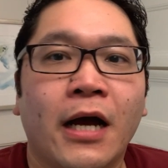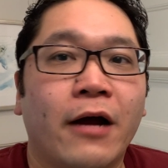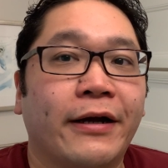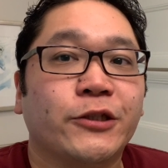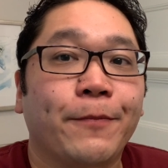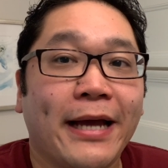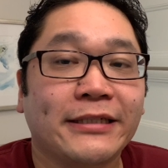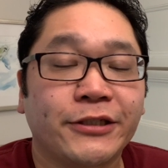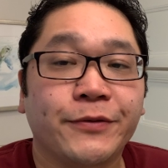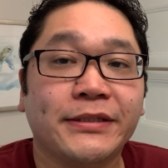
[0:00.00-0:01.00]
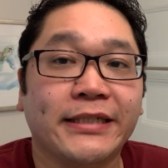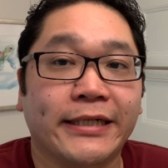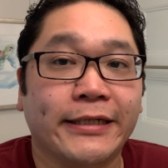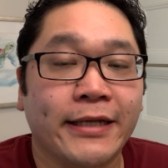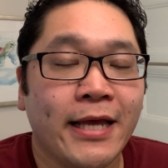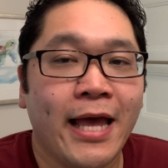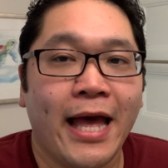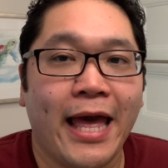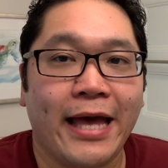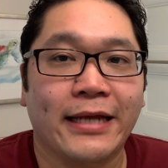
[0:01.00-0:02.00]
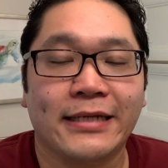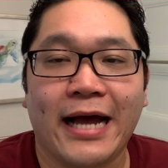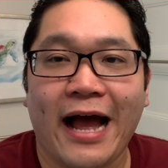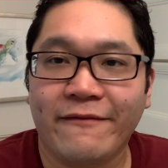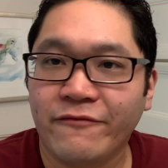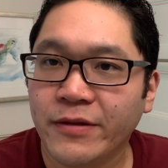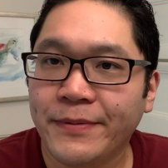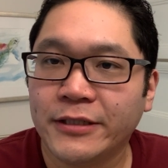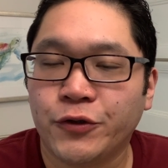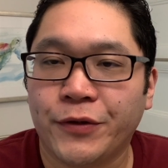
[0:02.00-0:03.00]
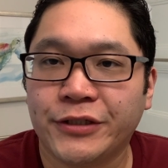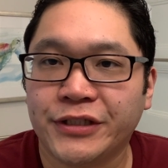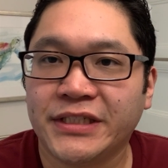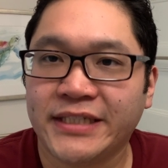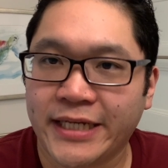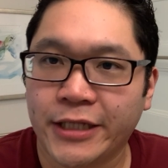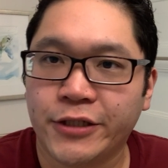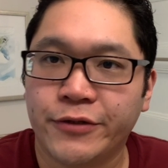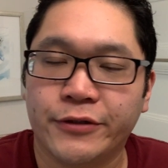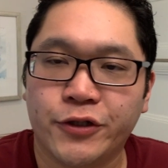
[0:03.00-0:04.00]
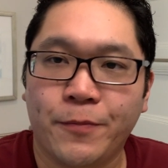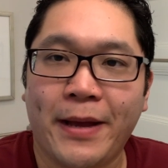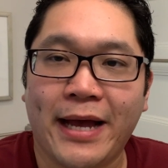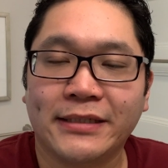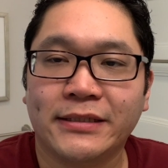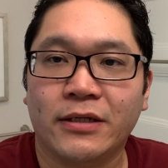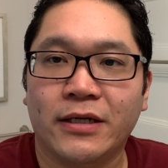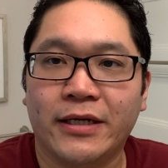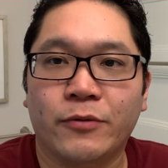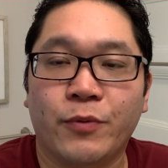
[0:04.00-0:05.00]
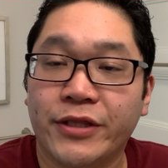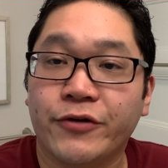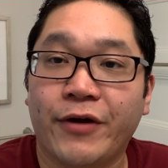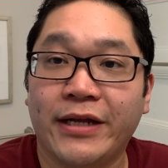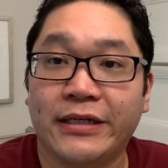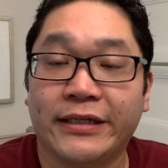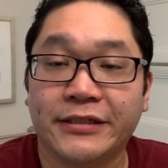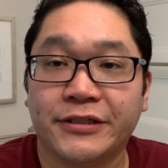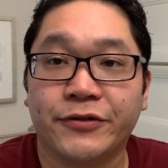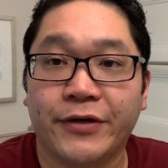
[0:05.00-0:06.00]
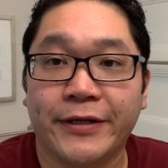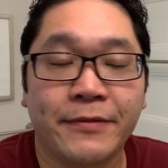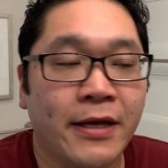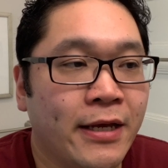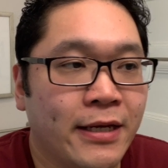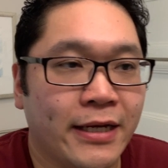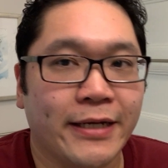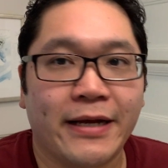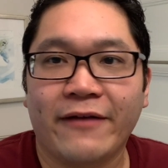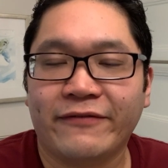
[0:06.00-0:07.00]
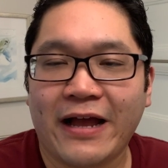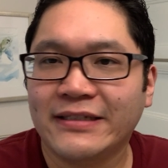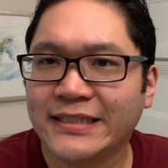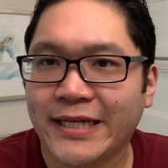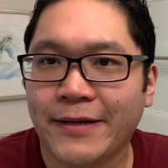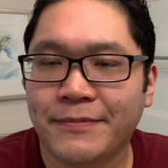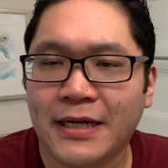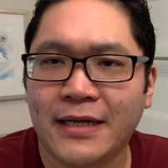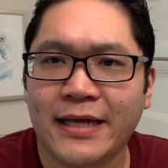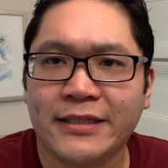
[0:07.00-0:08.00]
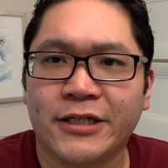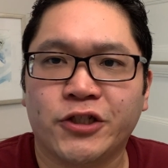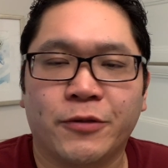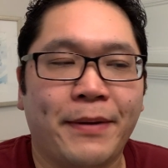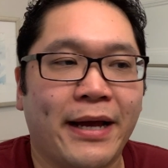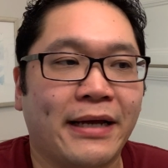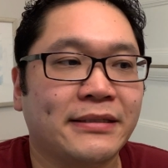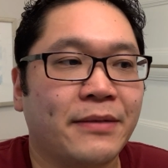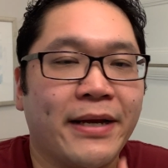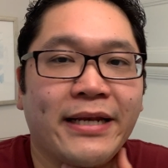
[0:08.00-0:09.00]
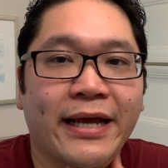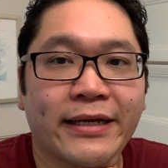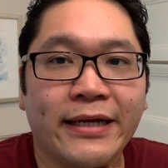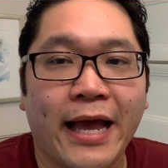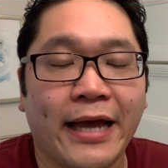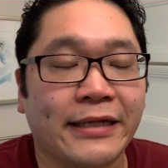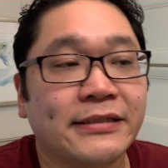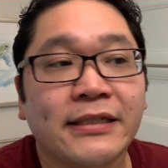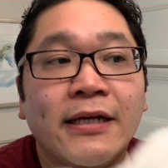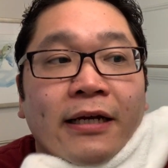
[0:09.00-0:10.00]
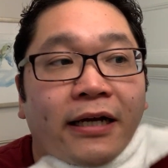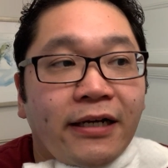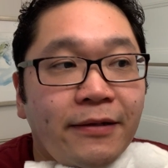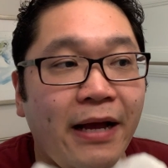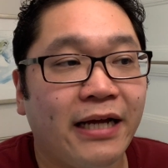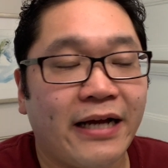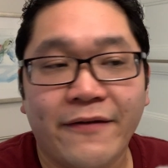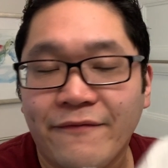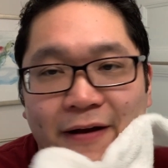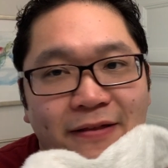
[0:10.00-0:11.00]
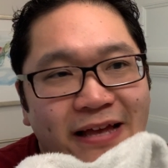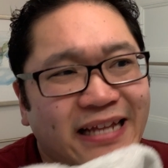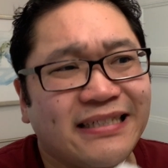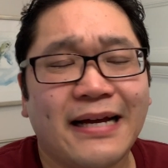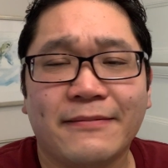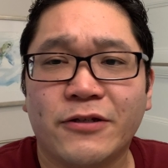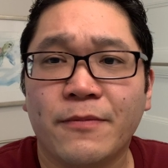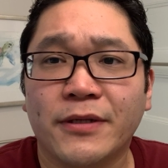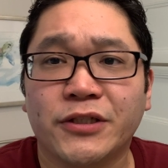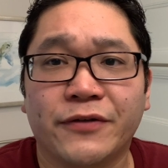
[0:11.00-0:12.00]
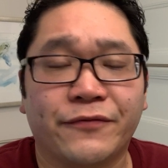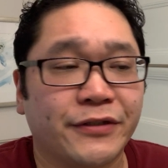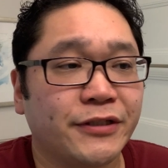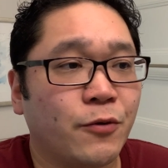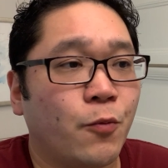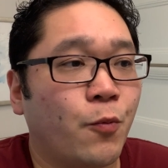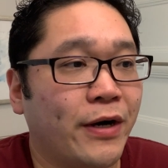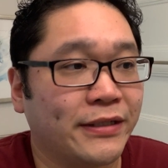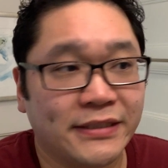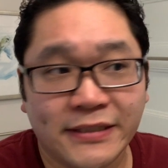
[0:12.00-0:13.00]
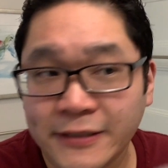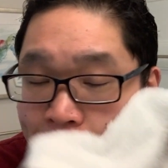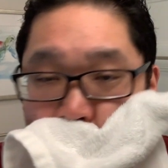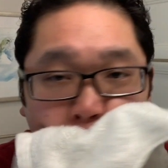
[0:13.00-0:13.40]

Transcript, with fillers: right, so pass two is done, and I've really been enjoying just sticking to a two pass uh, with the grain and against the grain. Uh, I've kind of skipped on that touch-up pass on my neck as uh, I, I, found that it's not too much a difference once